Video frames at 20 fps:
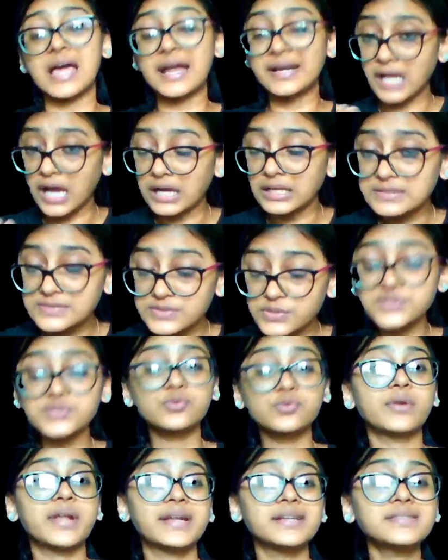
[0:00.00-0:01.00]
And also
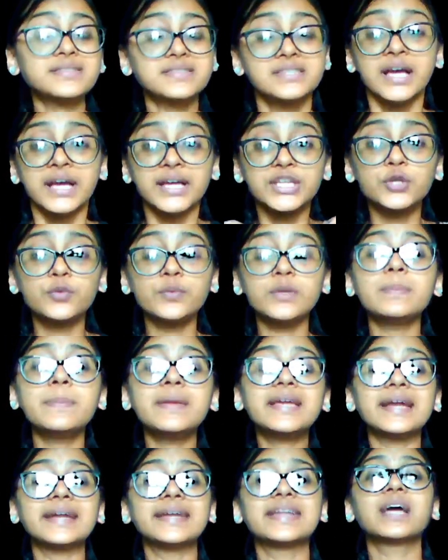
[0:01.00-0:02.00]
students, you will
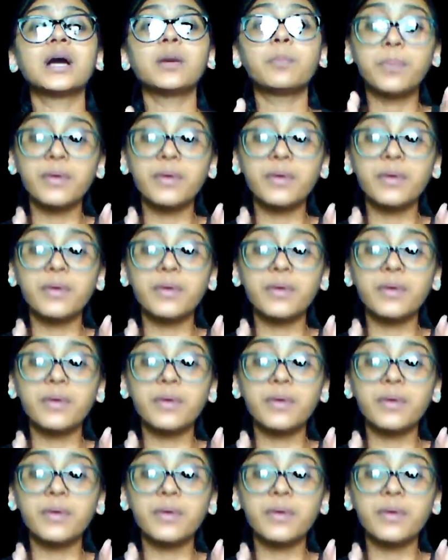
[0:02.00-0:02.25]
be getting a